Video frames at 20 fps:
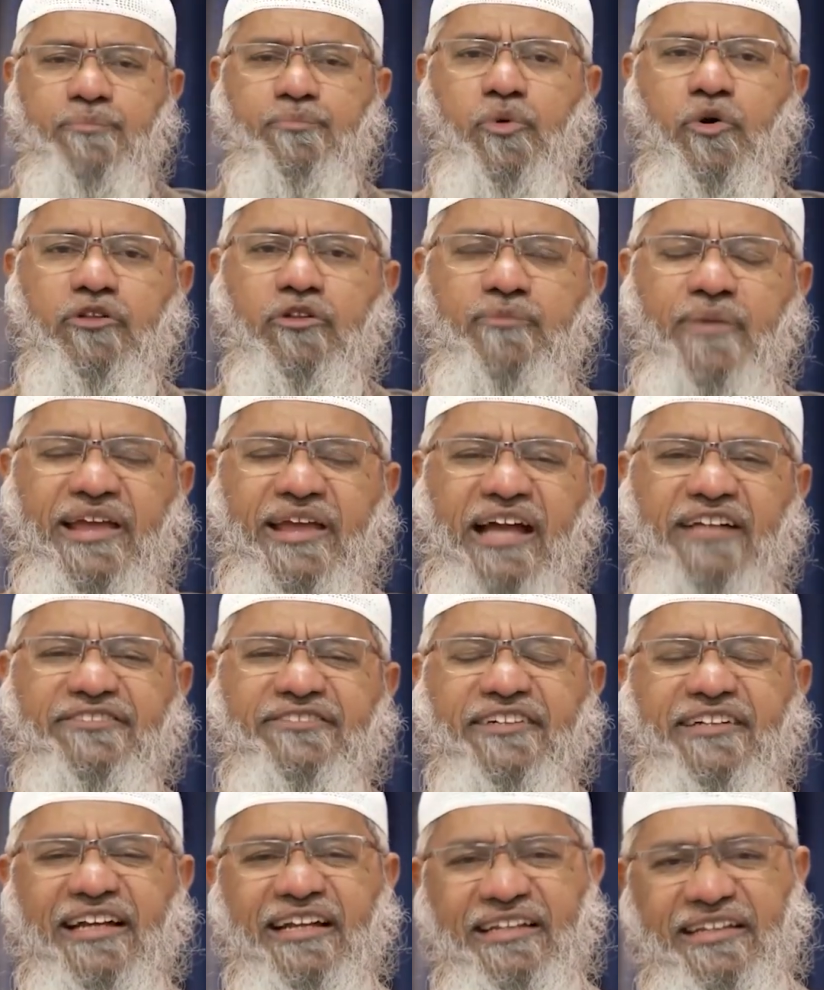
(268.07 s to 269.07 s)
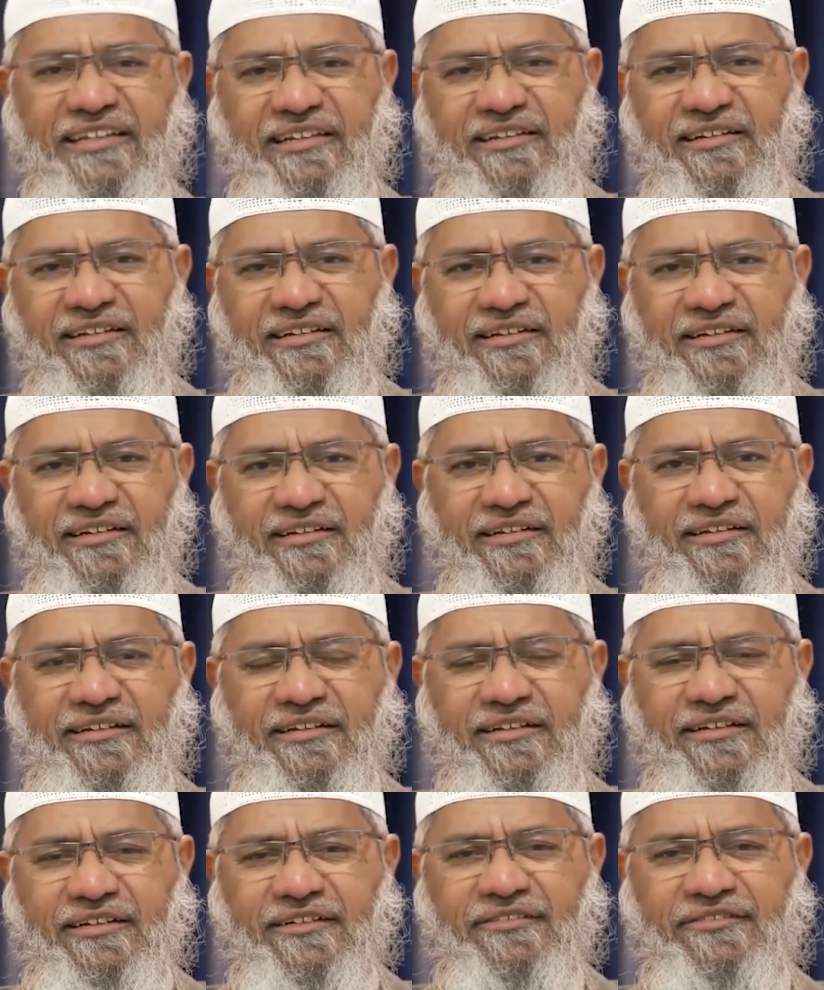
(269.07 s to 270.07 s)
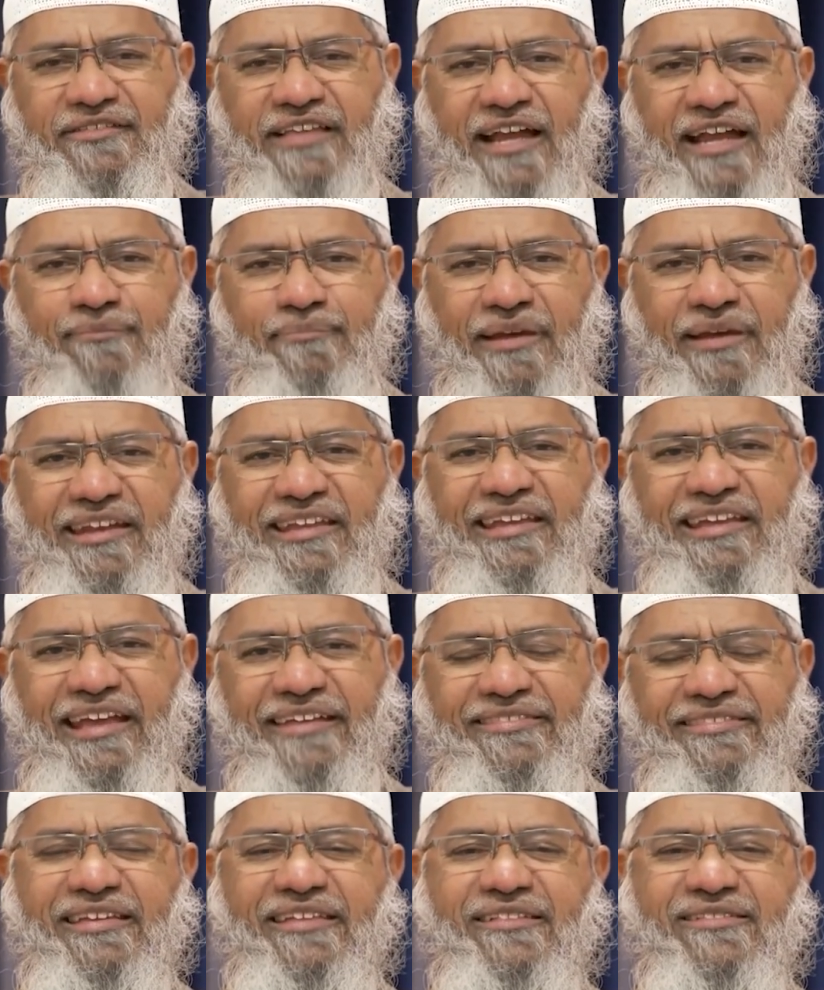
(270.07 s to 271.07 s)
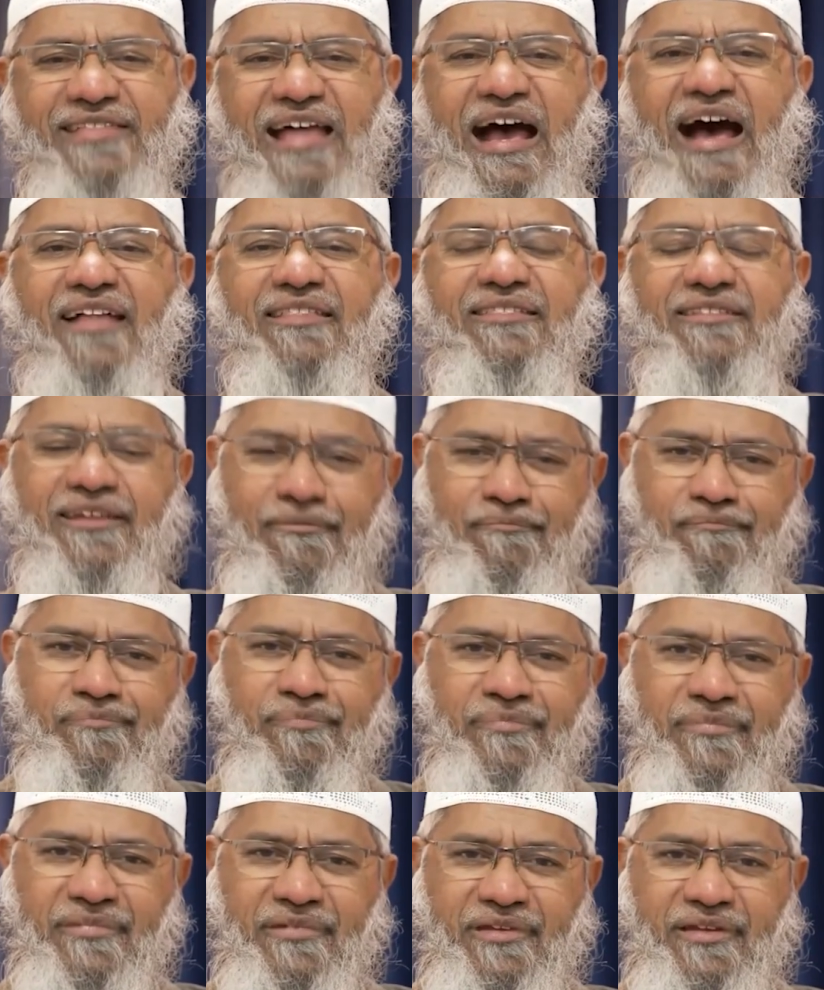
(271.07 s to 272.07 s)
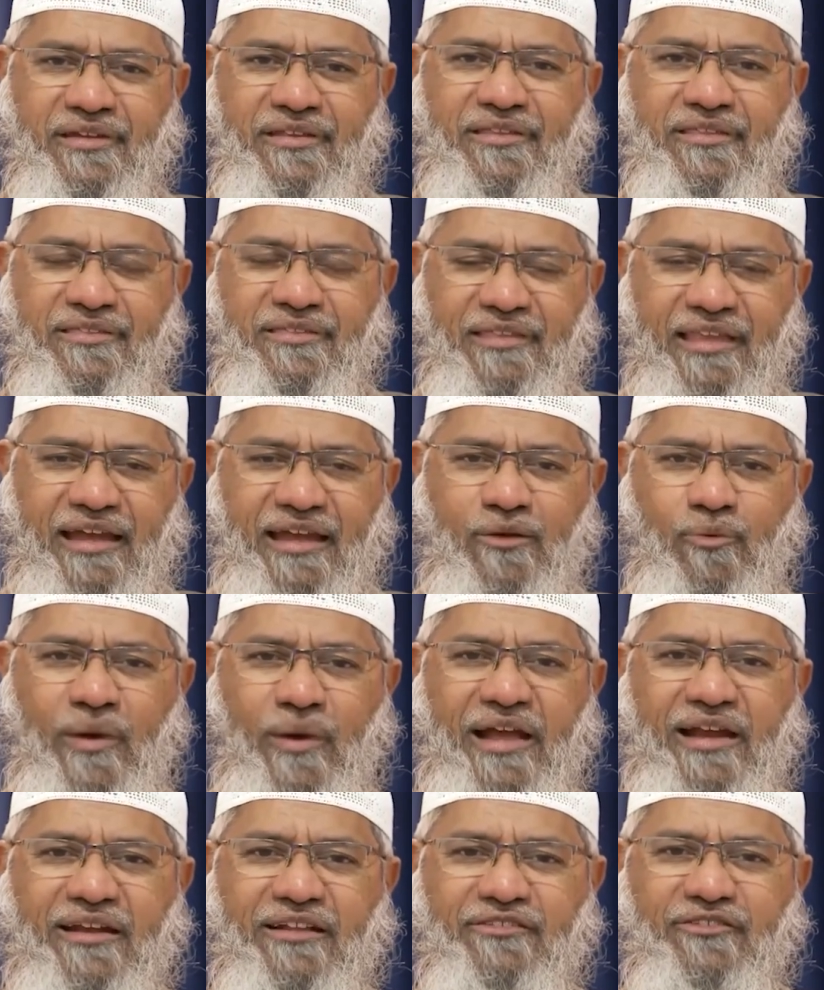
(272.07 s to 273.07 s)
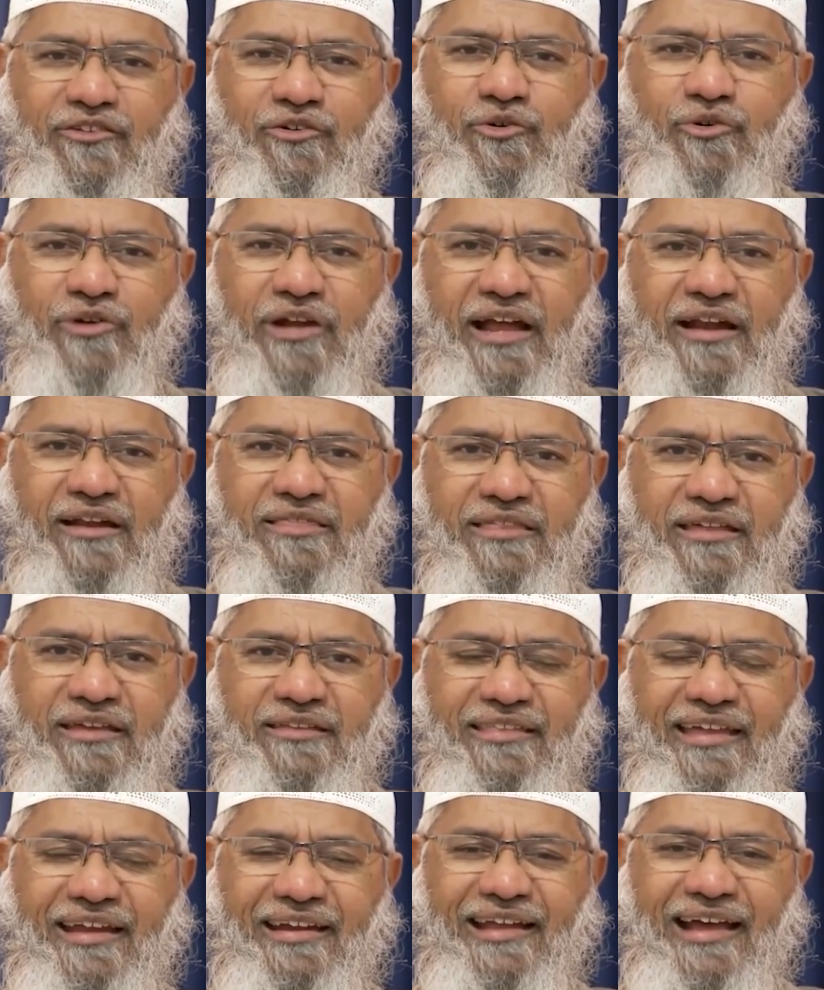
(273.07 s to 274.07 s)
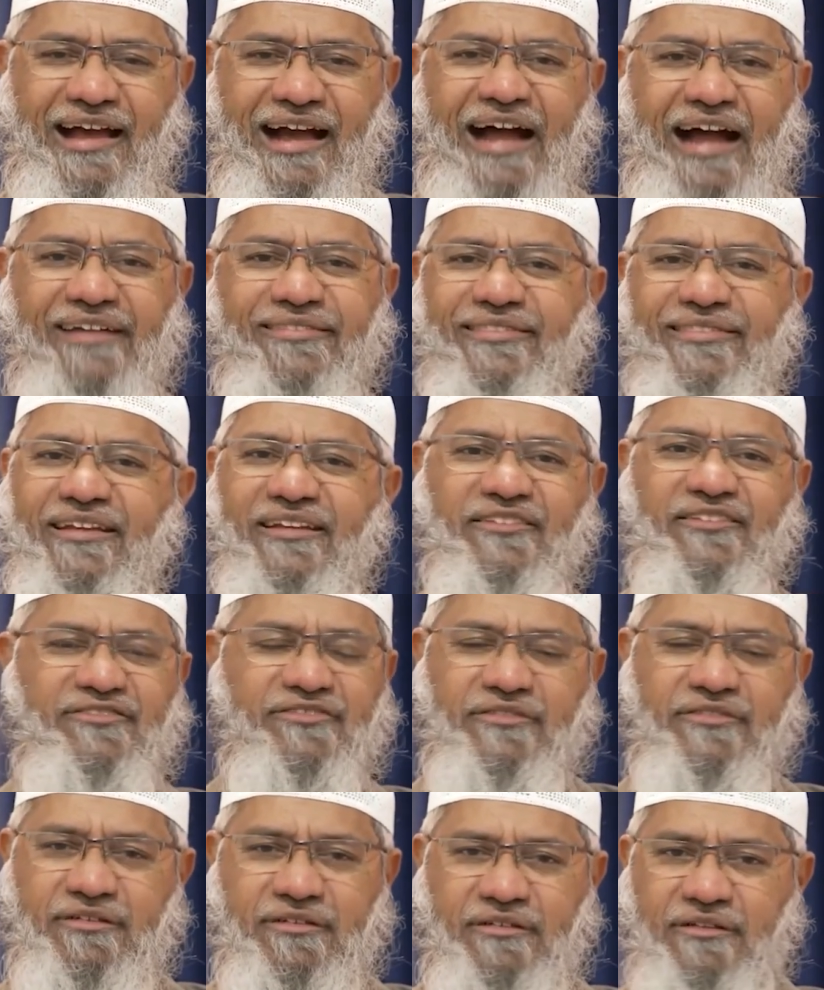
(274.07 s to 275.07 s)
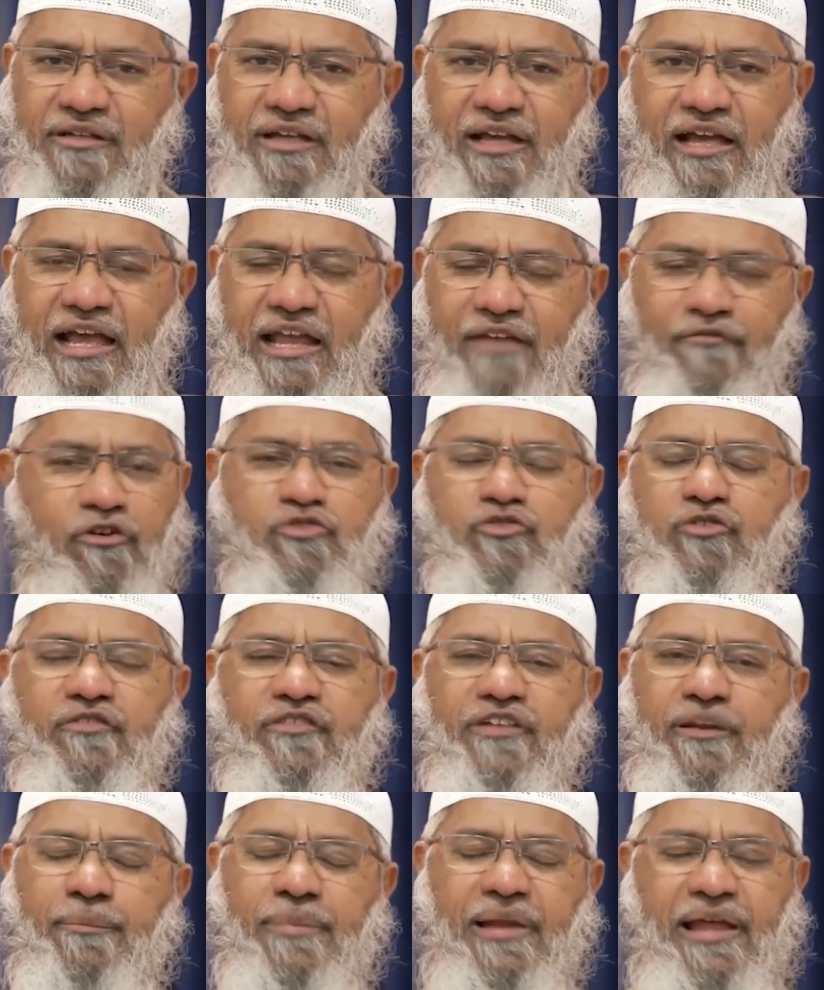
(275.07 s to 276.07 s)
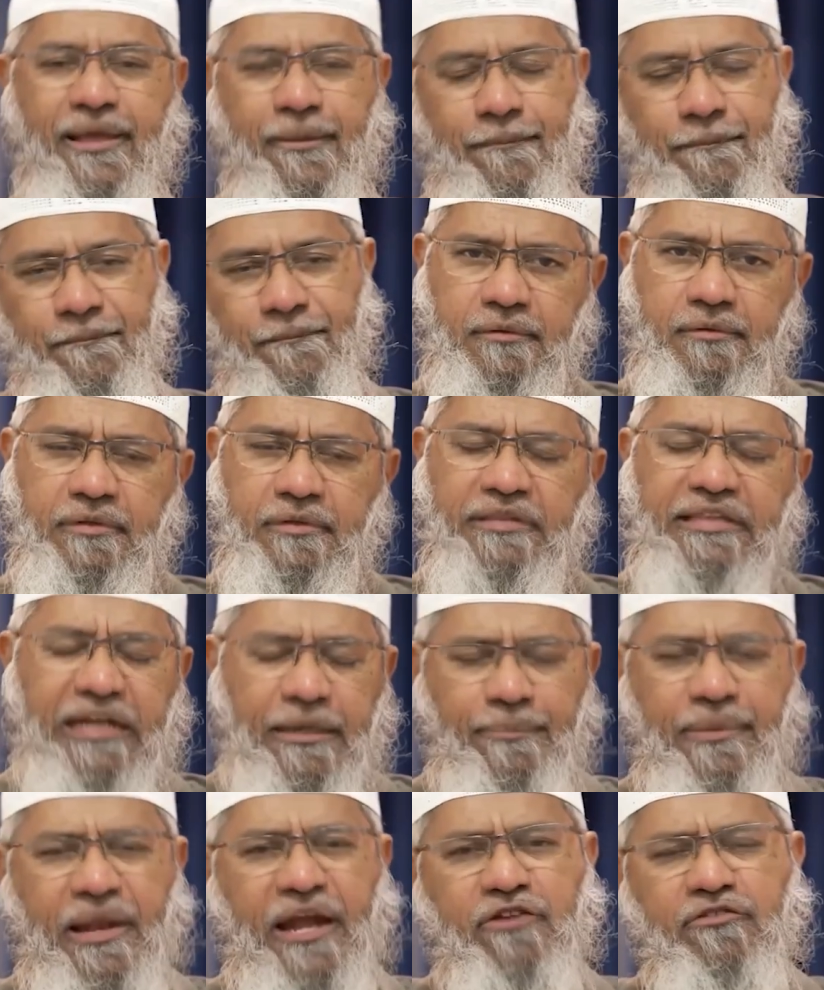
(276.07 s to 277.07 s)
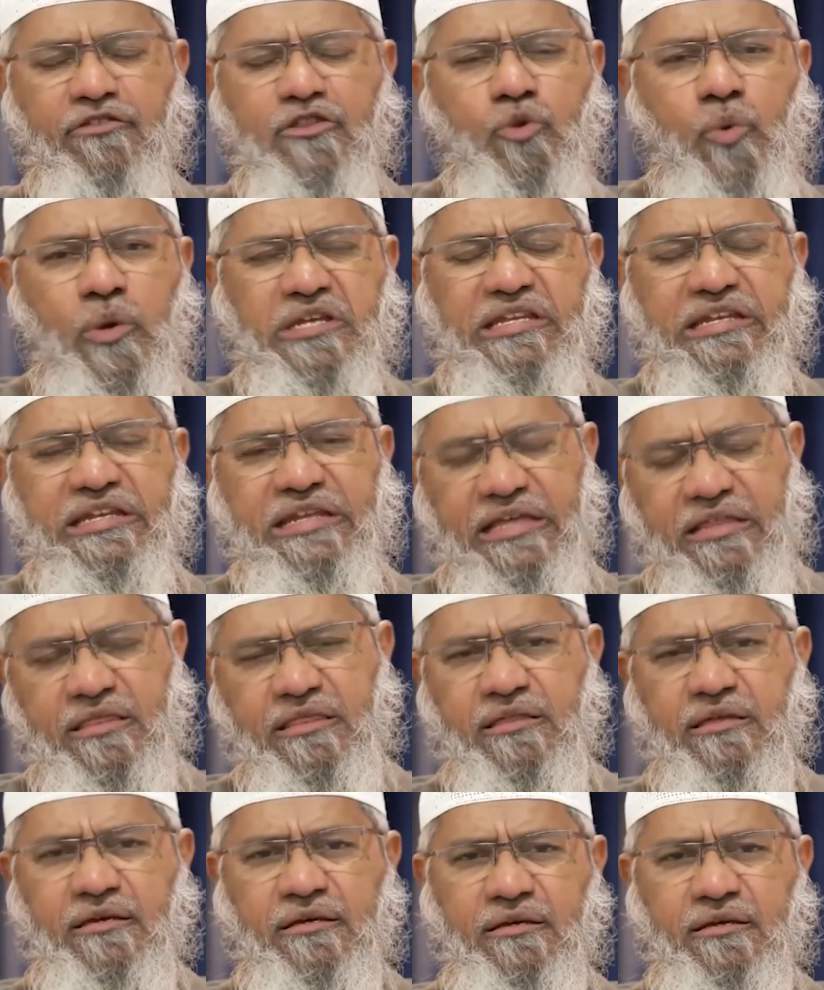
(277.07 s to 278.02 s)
posed by Yasser Ali is that many atheists ask him that why does the Quran say that heart thinks and what should we reply? The reply to this question is